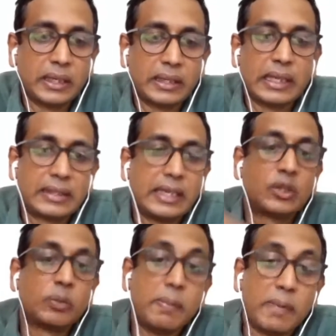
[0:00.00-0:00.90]
that
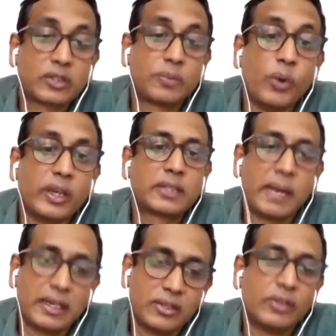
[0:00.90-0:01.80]
tend to be much more
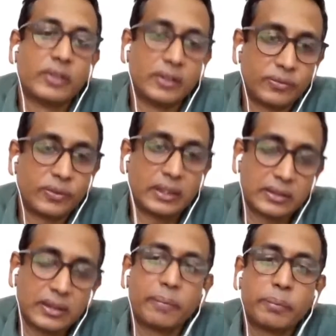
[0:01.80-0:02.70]
expat driven, for
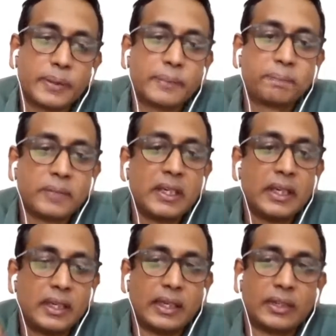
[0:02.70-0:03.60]
example.
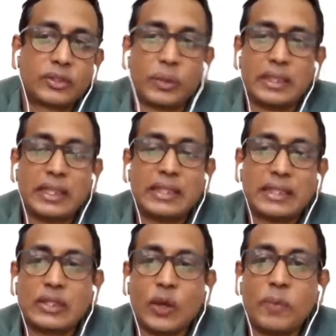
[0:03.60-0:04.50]
So
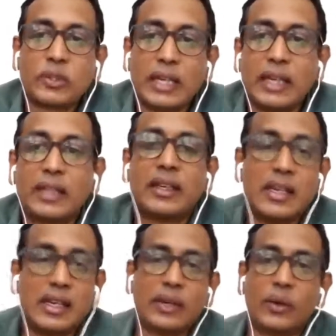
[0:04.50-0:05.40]
it's almost like,
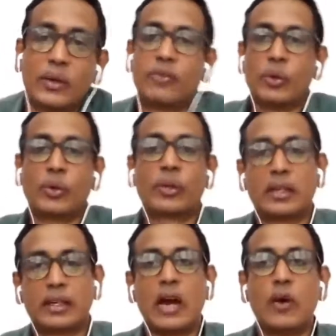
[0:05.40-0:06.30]
if you look
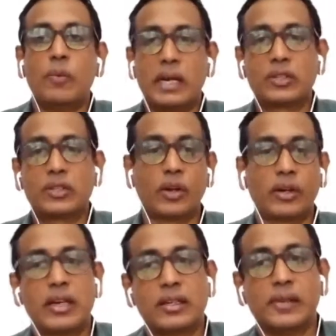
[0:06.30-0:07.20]
at how much your
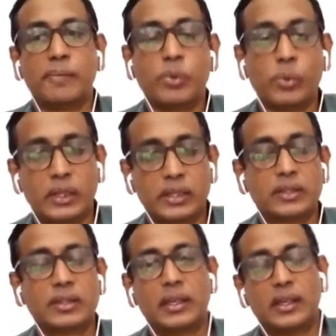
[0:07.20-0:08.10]
rental pool
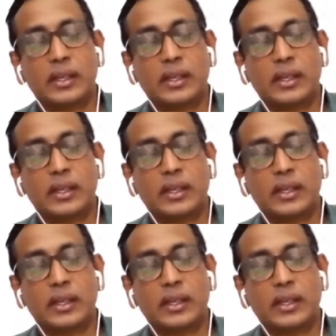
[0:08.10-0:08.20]
is